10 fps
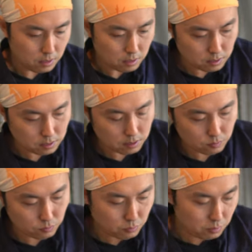This is just
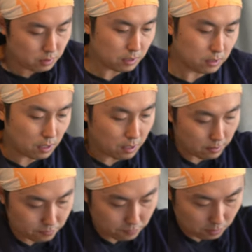really
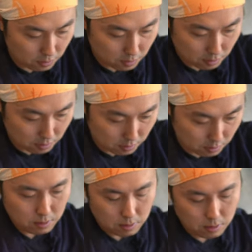tough on,
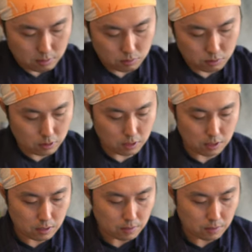on turkey.